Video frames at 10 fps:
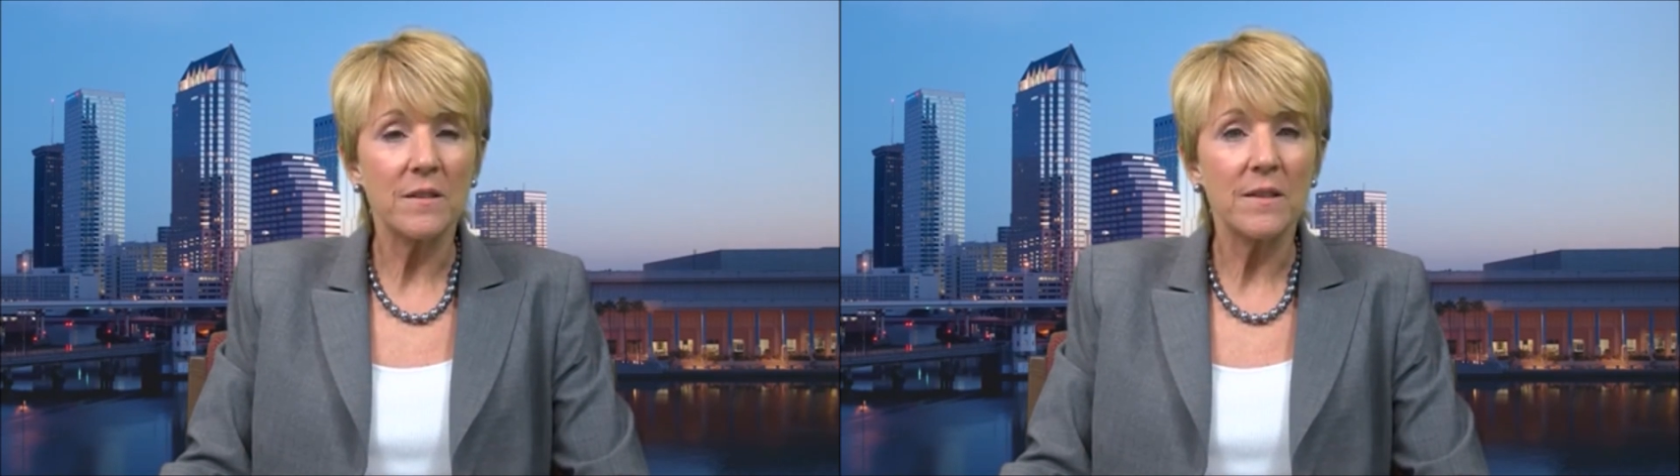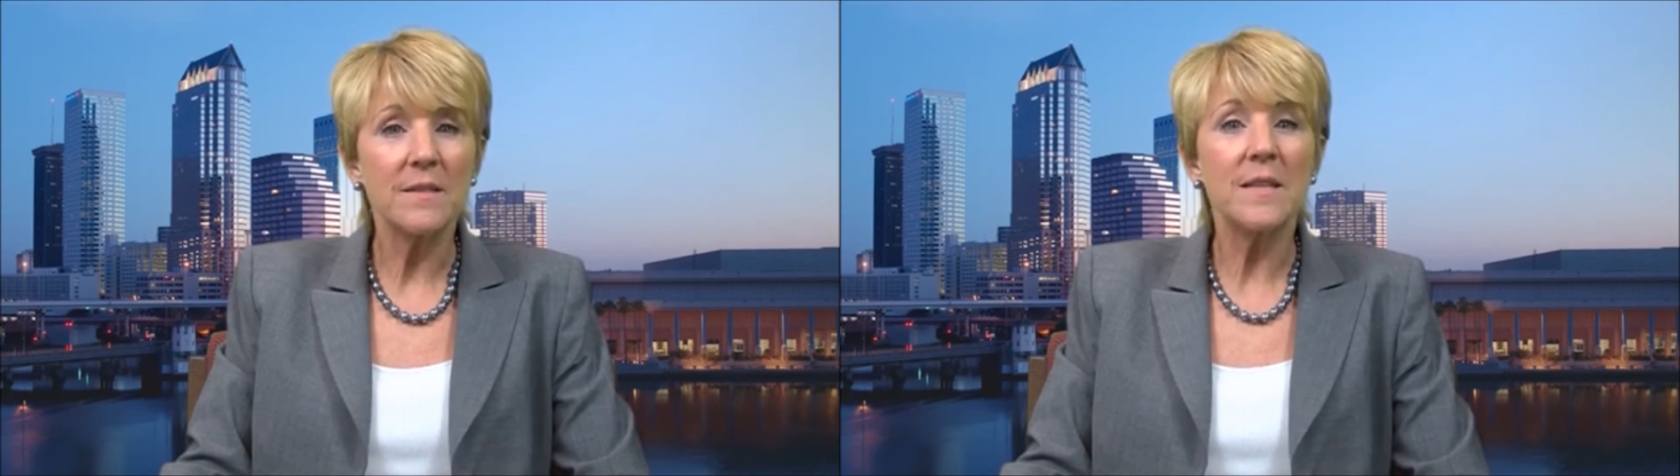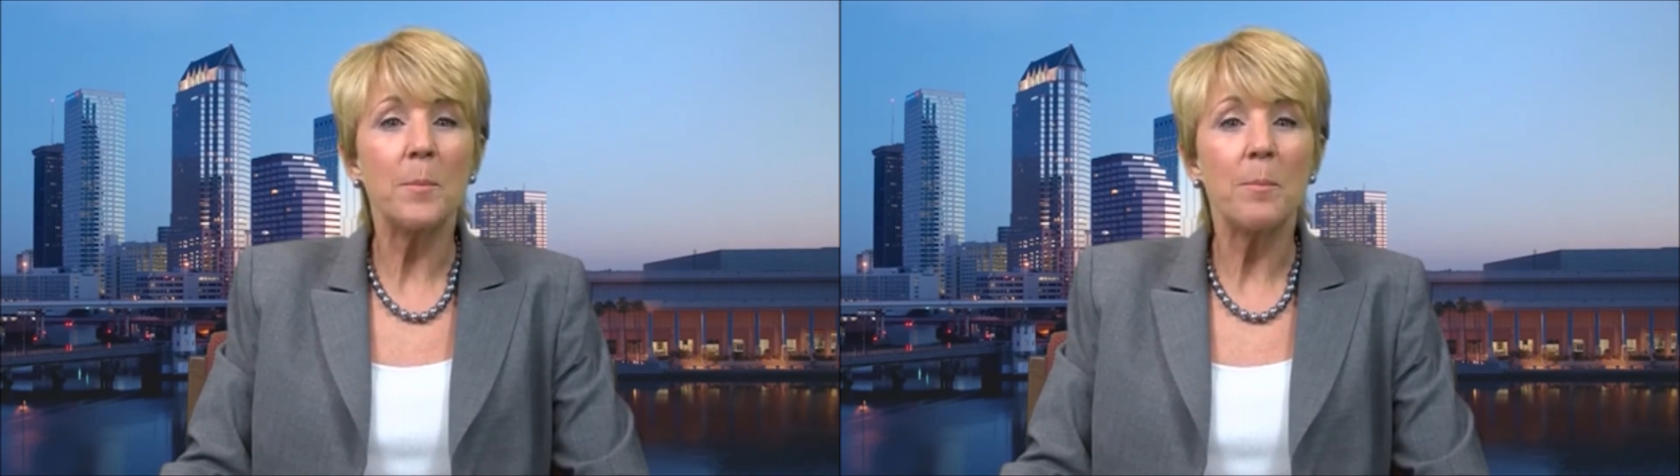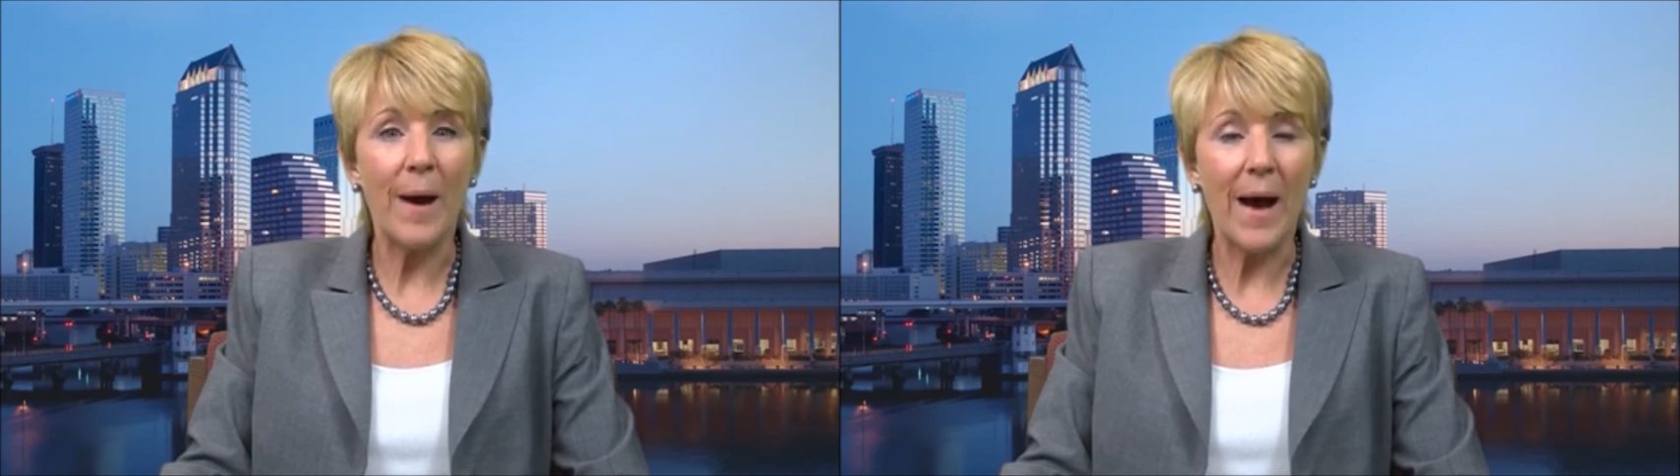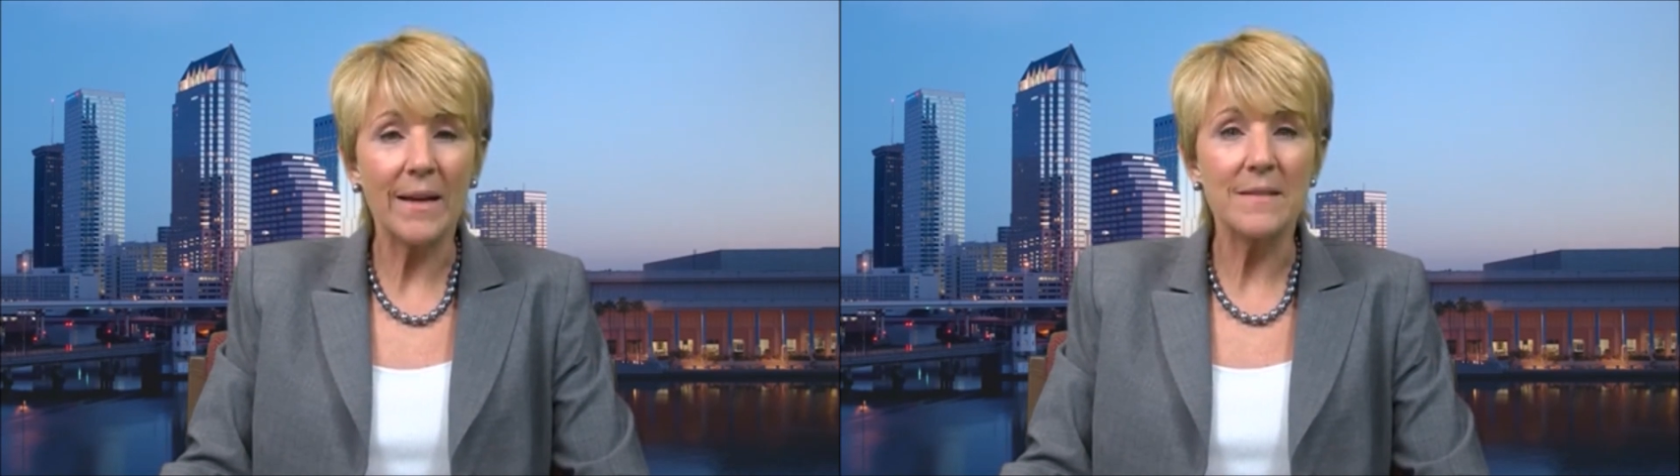is that
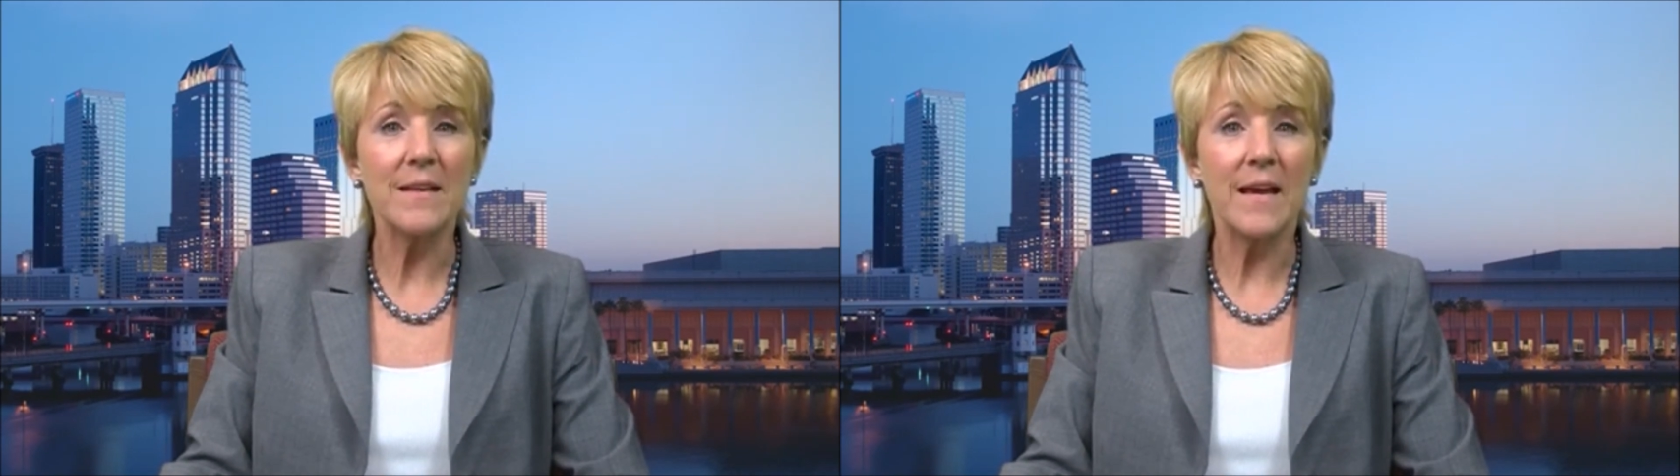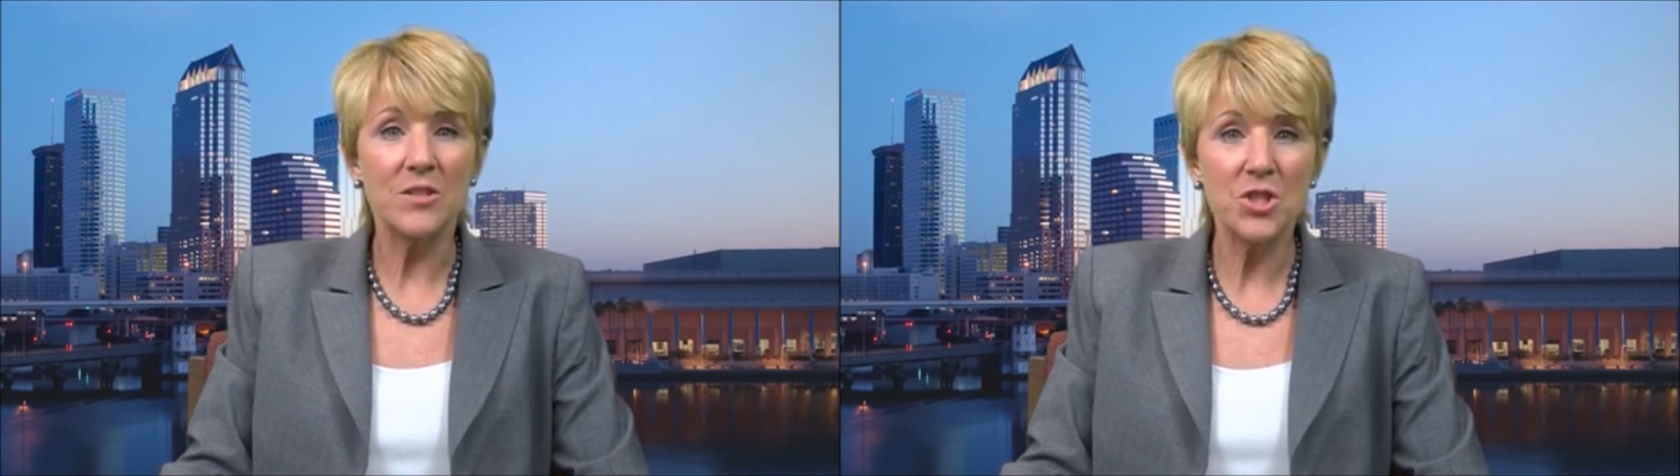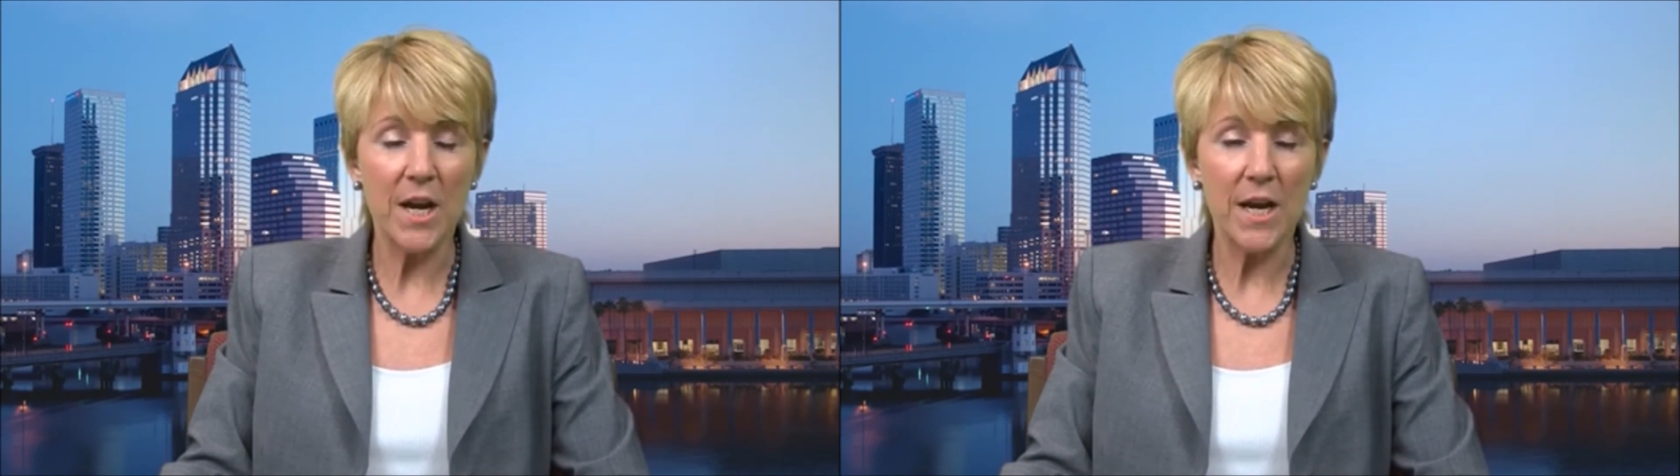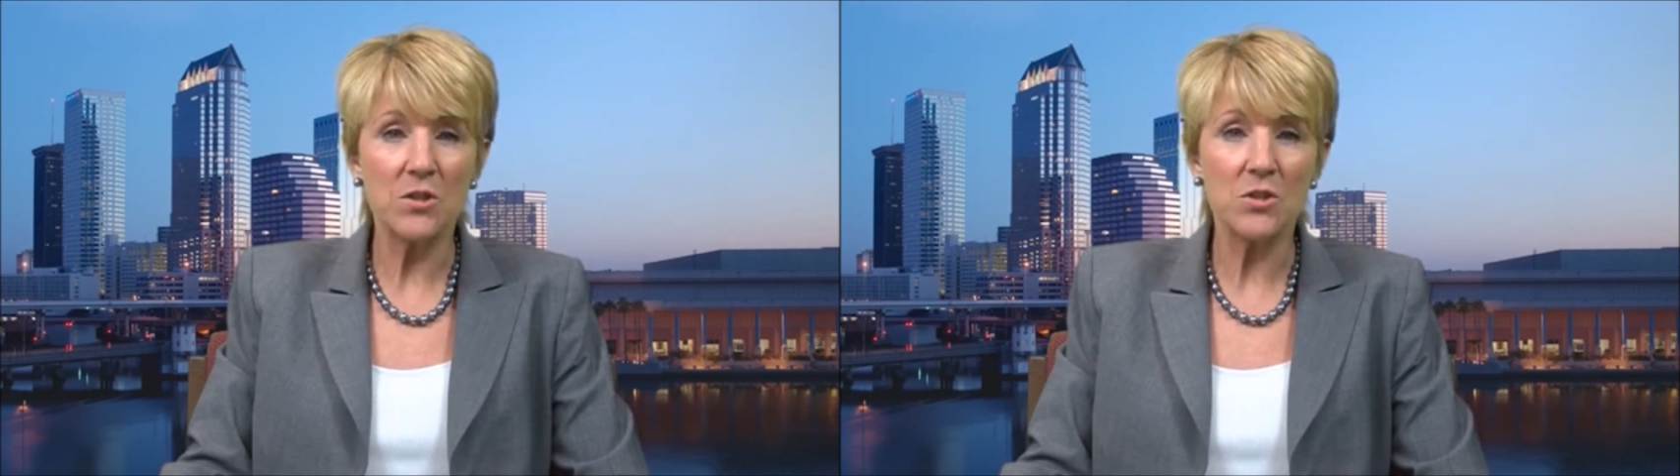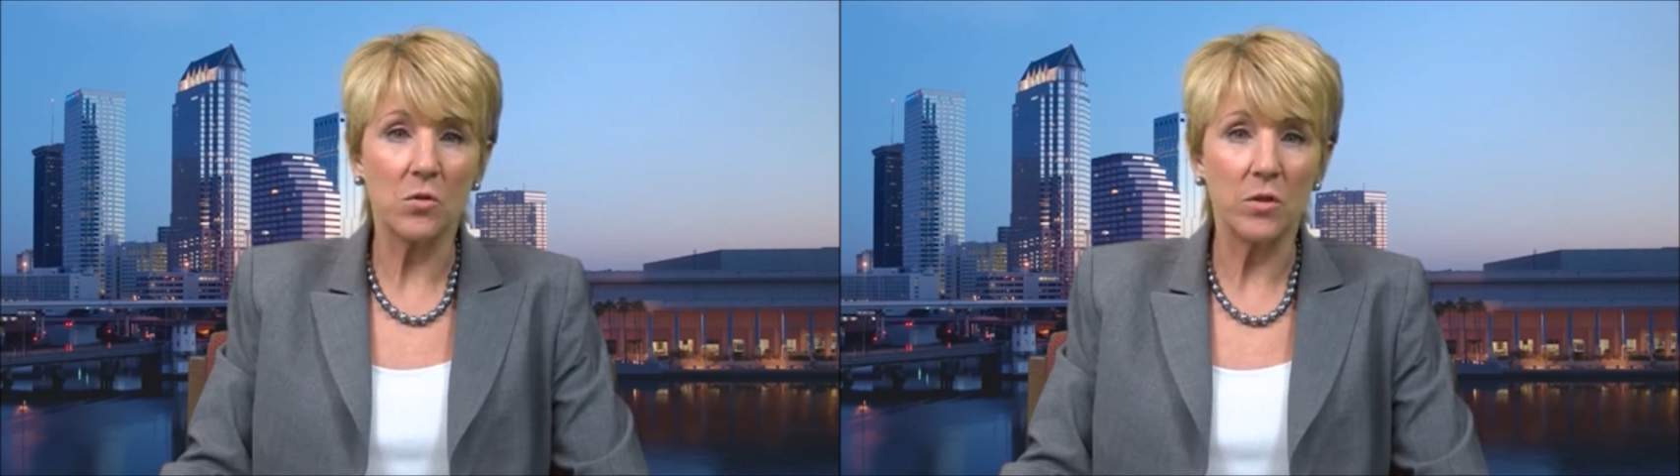bias has
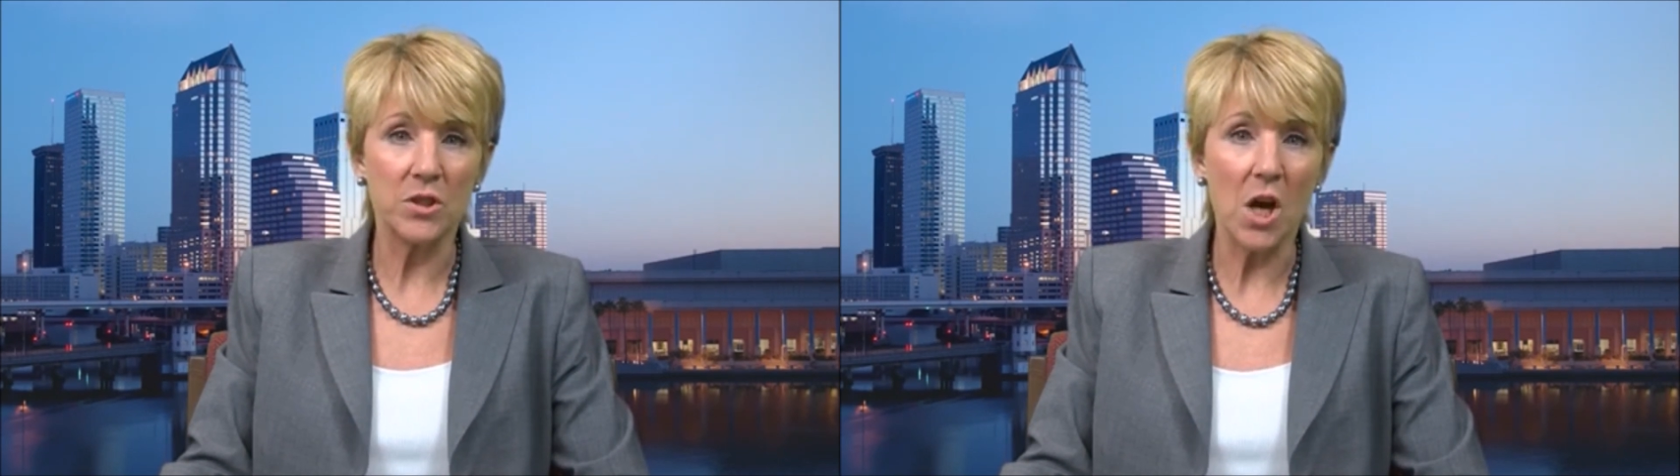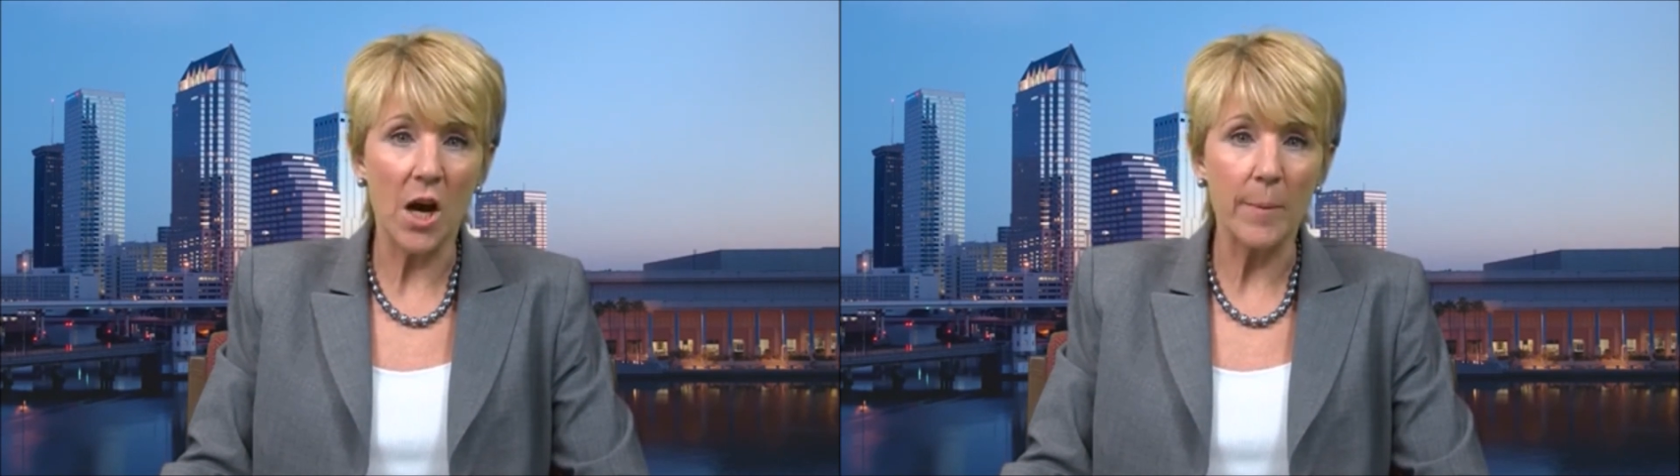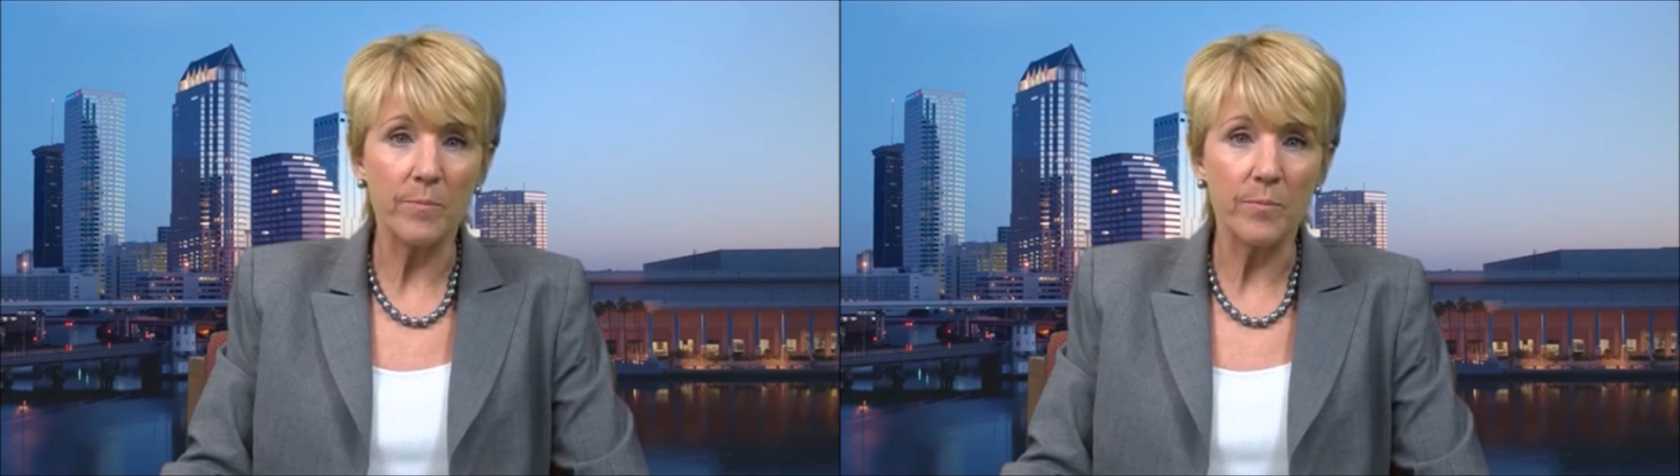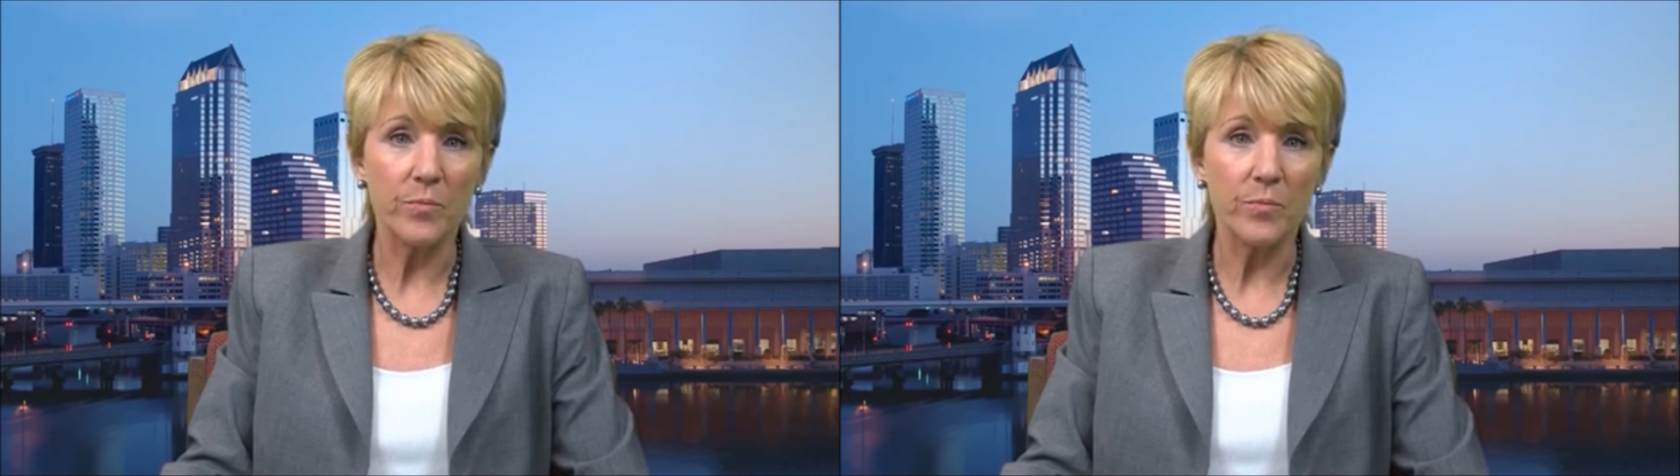changed over time.